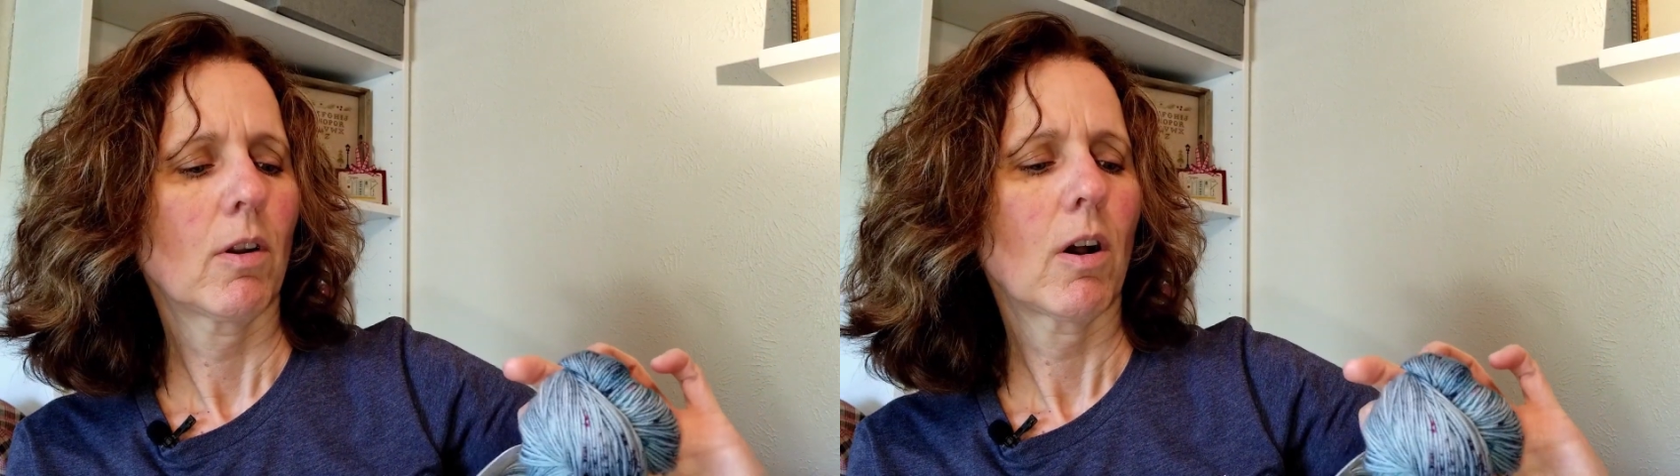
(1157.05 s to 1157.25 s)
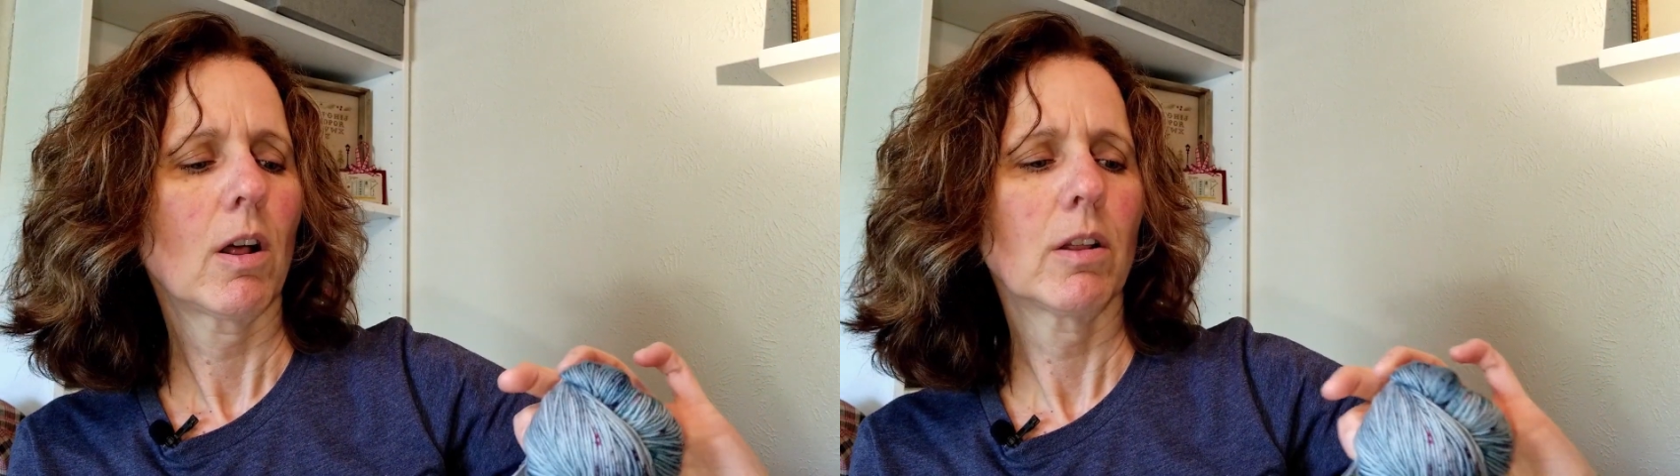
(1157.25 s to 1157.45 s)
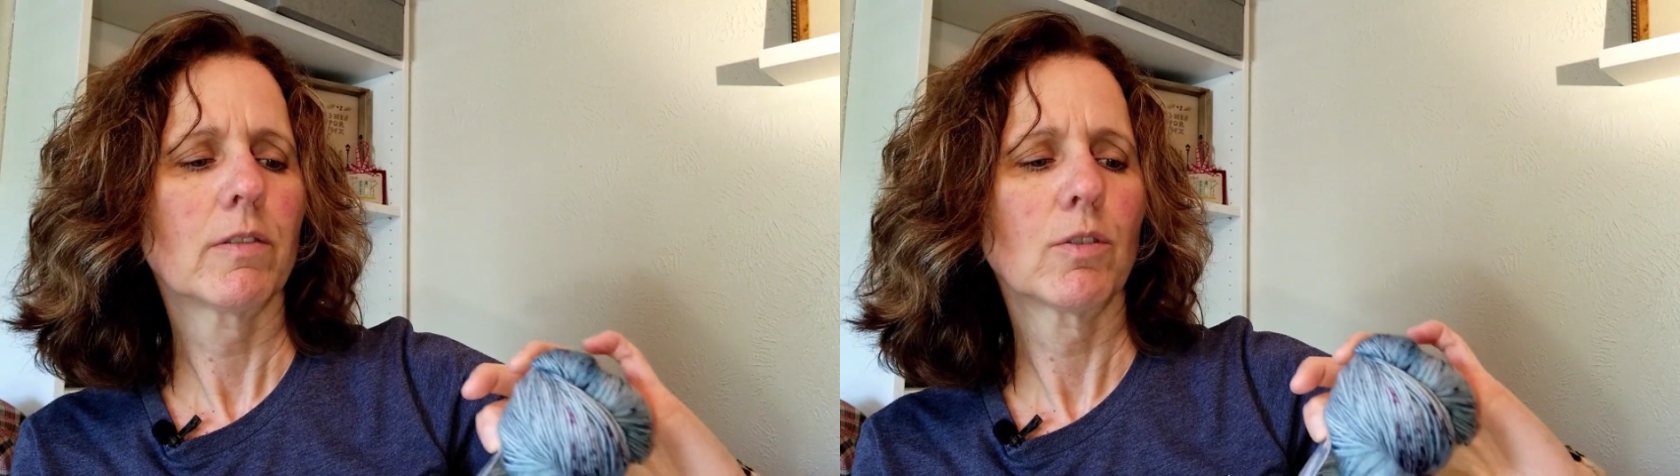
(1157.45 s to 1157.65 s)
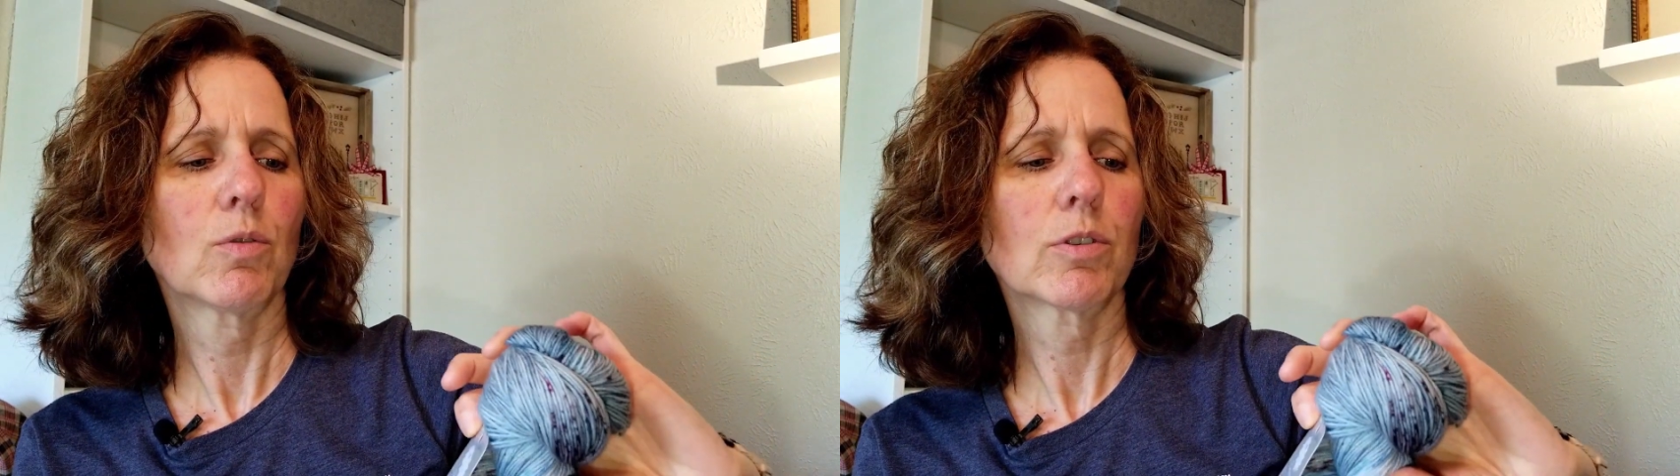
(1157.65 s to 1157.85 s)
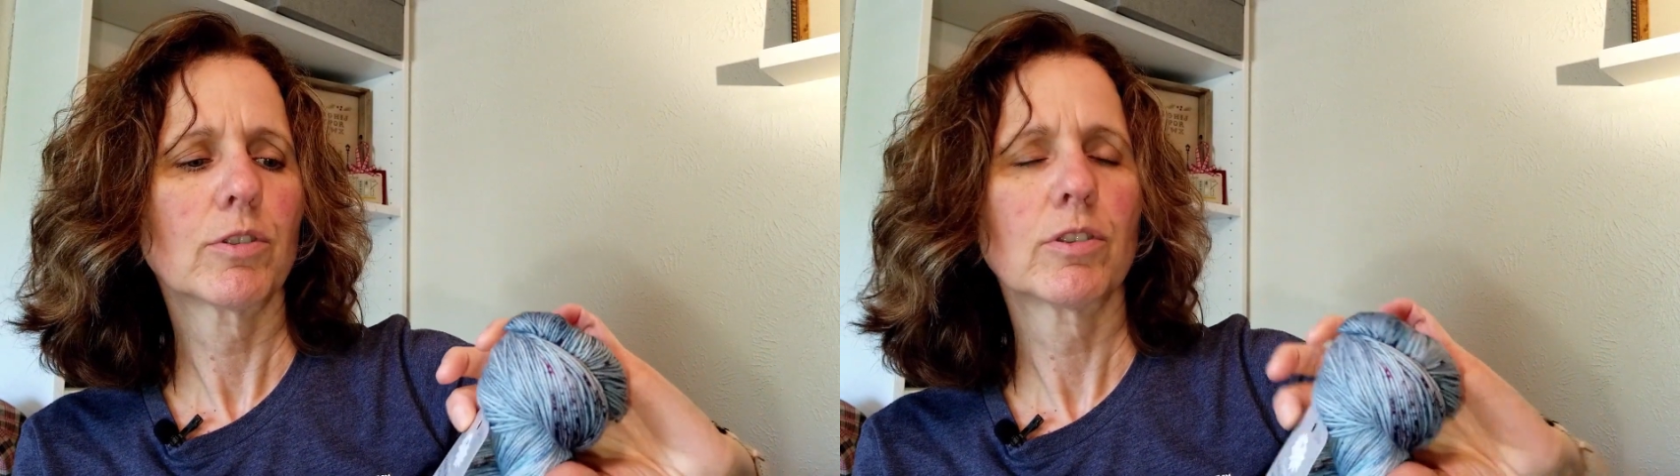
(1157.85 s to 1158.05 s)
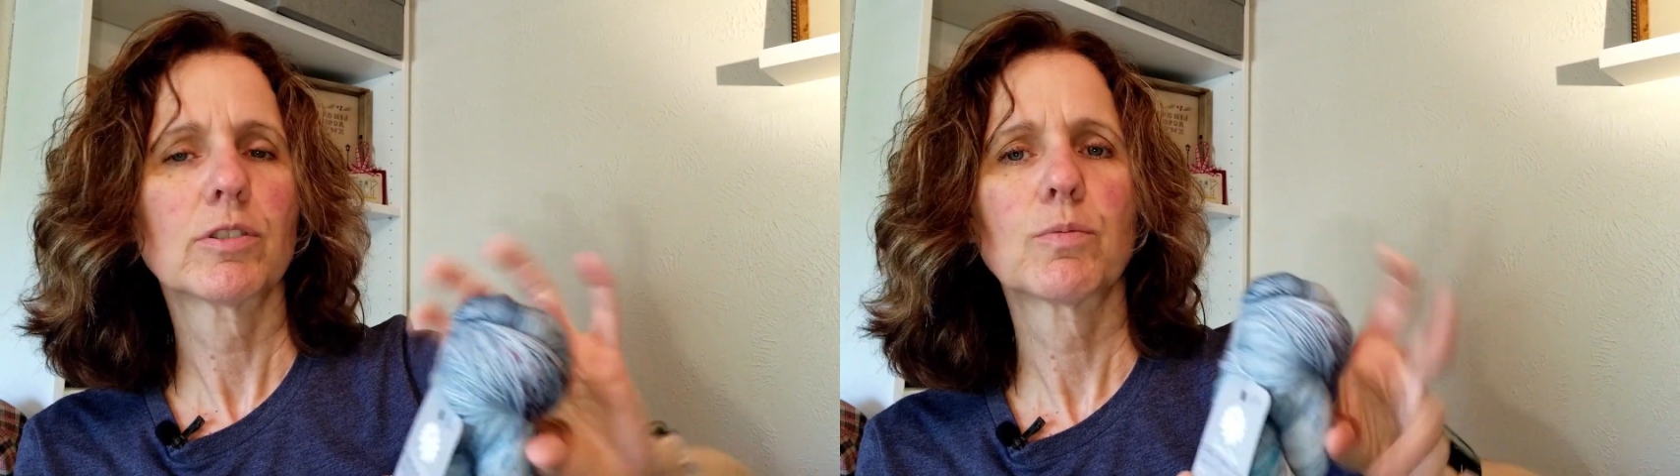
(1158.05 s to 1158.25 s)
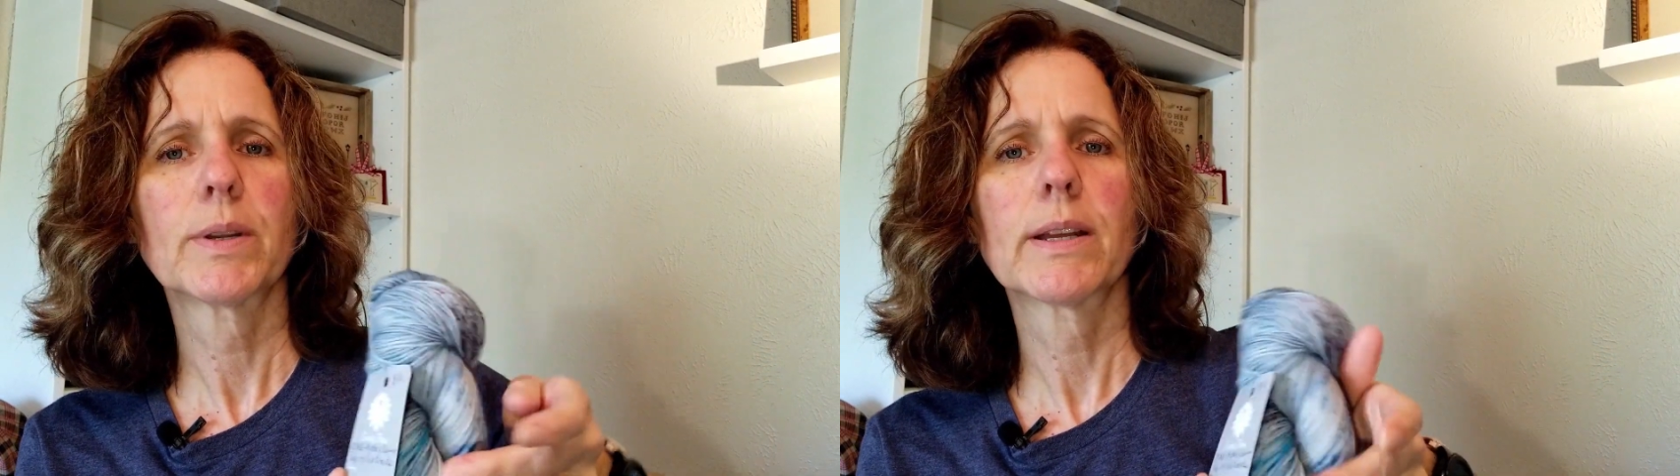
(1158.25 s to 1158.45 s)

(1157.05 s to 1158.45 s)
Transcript: all of her orders, we